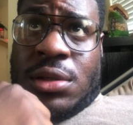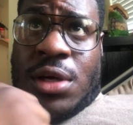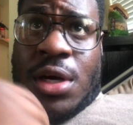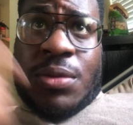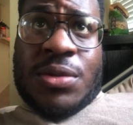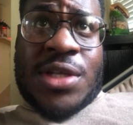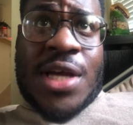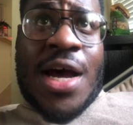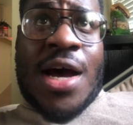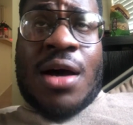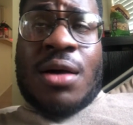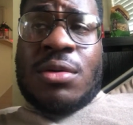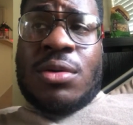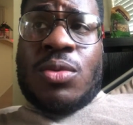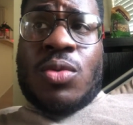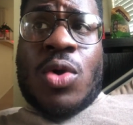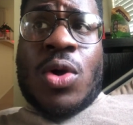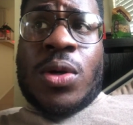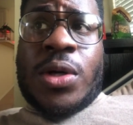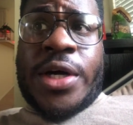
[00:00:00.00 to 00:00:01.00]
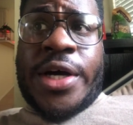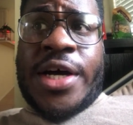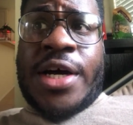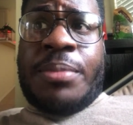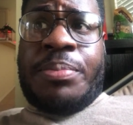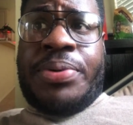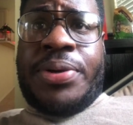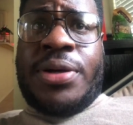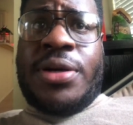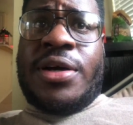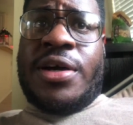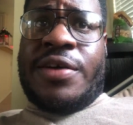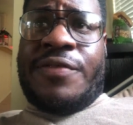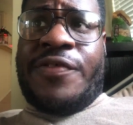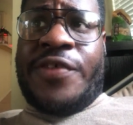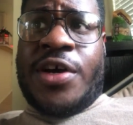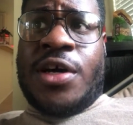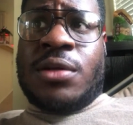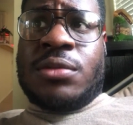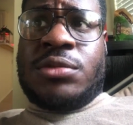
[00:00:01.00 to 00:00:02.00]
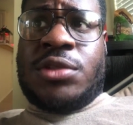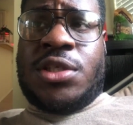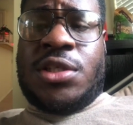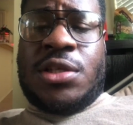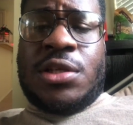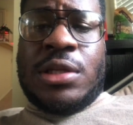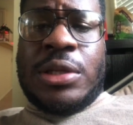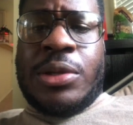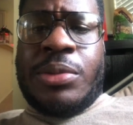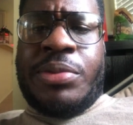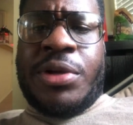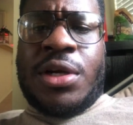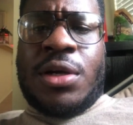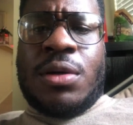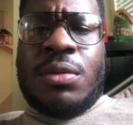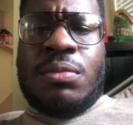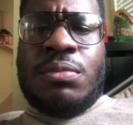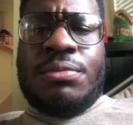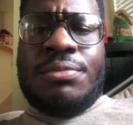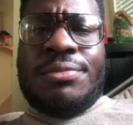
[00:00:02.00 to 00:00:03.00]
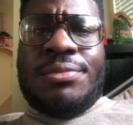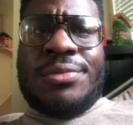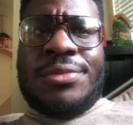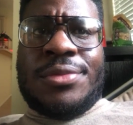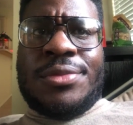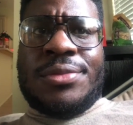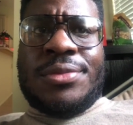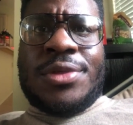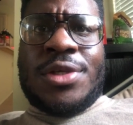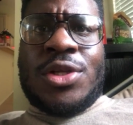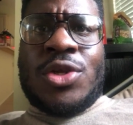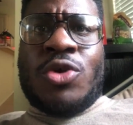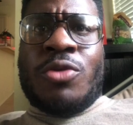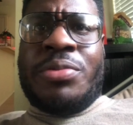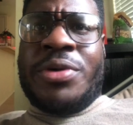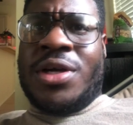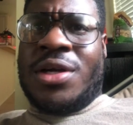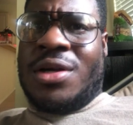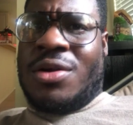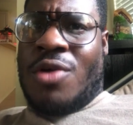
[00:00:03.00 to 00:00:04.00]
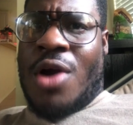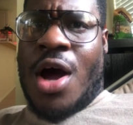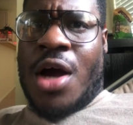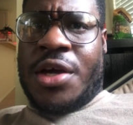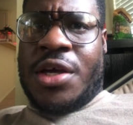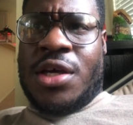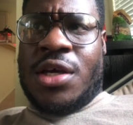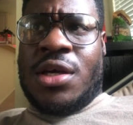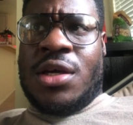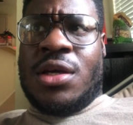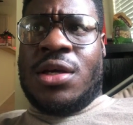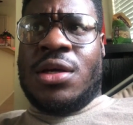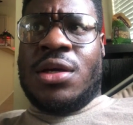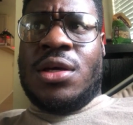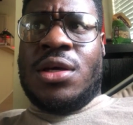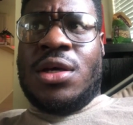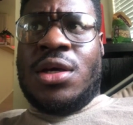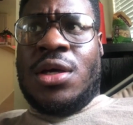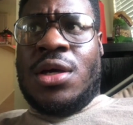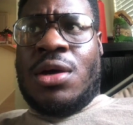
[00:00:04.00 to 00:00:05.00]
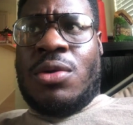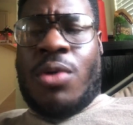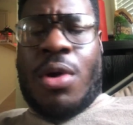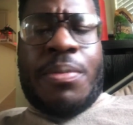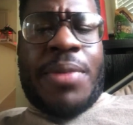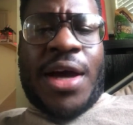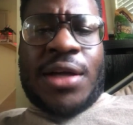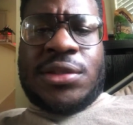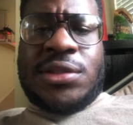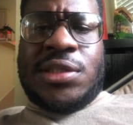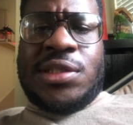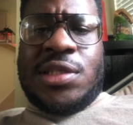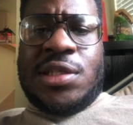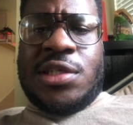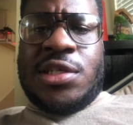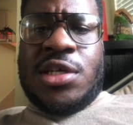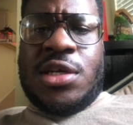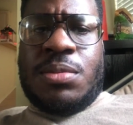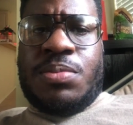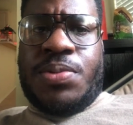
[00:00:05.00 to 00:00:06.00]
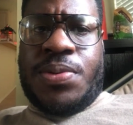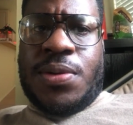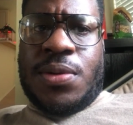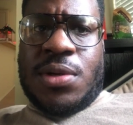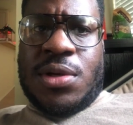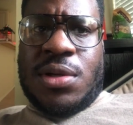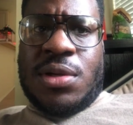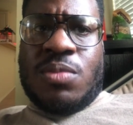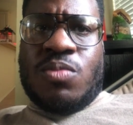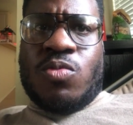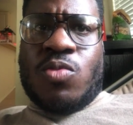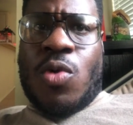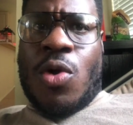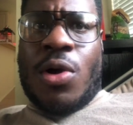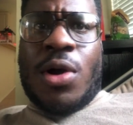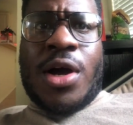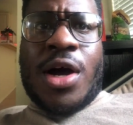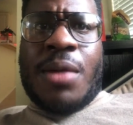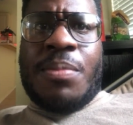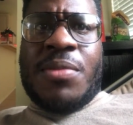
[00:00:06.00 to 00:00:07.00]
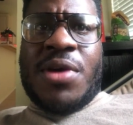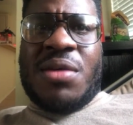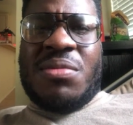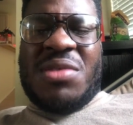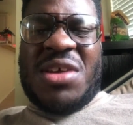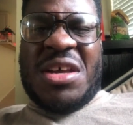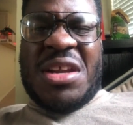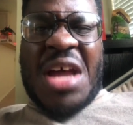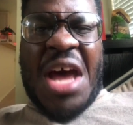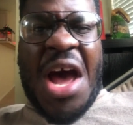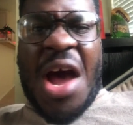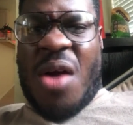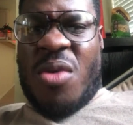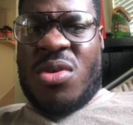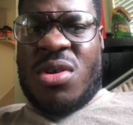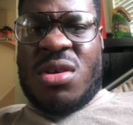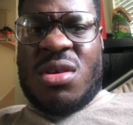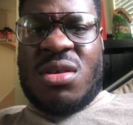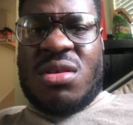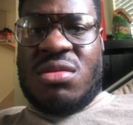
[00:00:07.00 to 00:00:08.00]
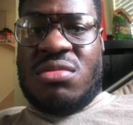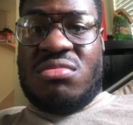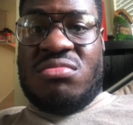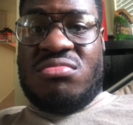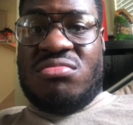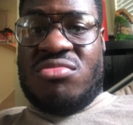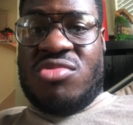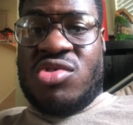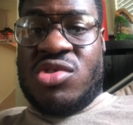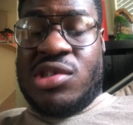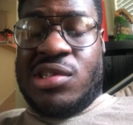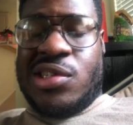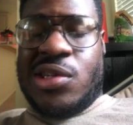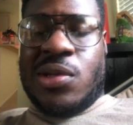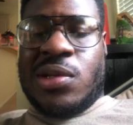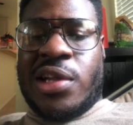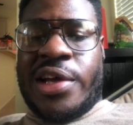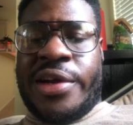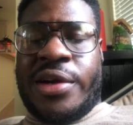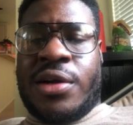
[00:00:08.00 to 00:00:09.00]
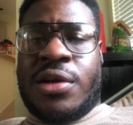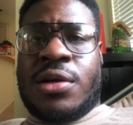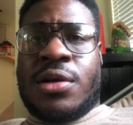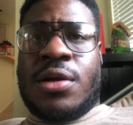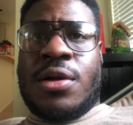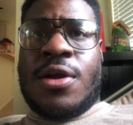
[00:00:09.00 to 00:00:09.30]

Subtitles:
was out, woke up, felt a little bit groggy, went back to sleep, and woke up maybe an hour or so later.